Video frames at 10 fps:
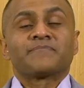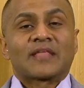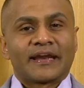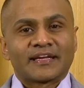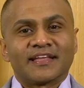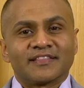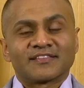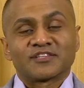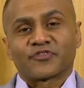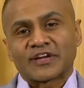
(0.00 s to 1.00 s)
And again,
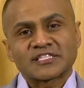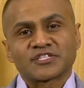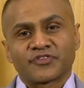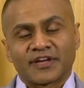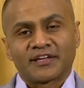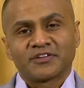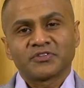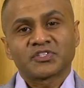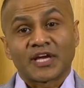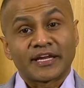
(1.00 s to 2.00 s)
this is Francis Fernando
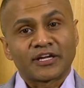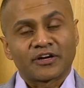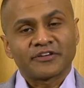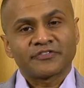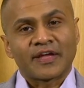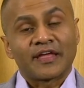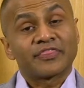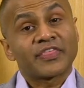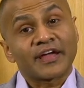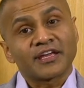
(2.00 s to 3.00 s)
signing off
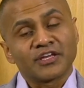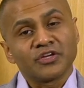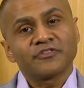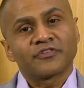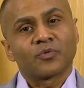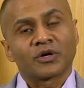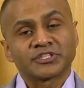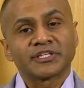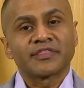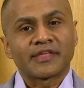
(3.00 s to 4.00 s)
and thanking you for
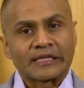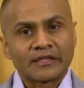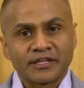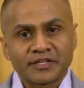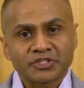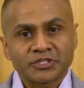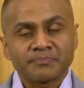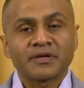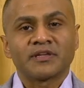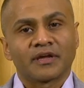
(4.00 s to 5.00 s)
watching the
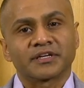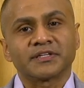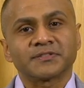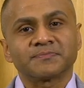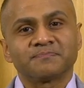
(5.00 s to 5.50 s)
Leadership Nugget.